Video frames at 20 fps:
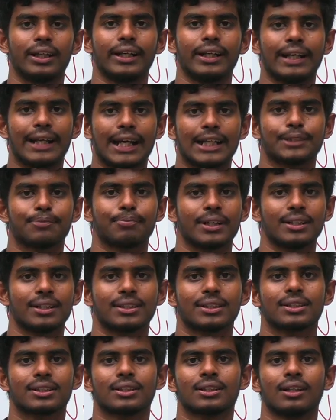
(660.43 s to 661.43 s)
the NEET
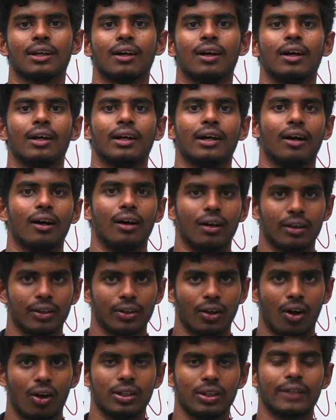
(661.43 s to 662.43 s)
aspirants
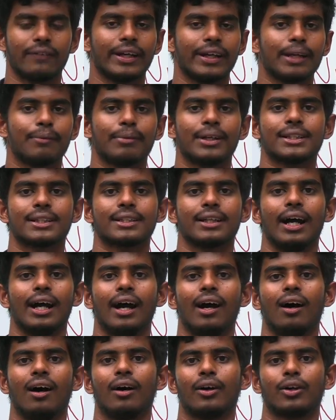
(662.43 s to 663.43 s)
all the very best
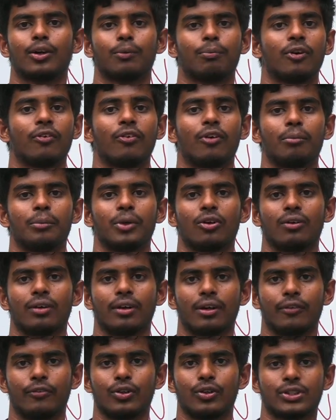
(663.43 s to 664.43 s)
to perform
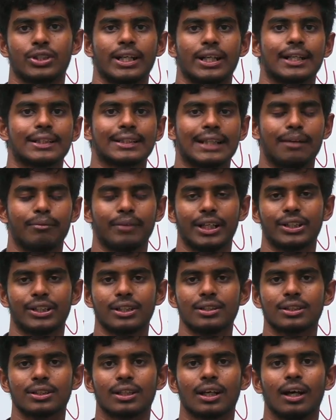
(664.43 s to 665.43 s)
your future
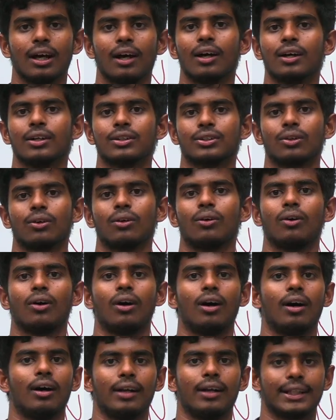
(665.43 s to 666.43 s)
examinations. So
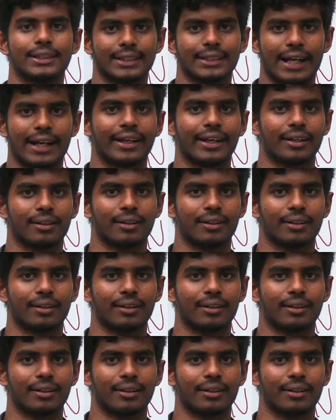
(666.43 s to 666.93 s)
let's crack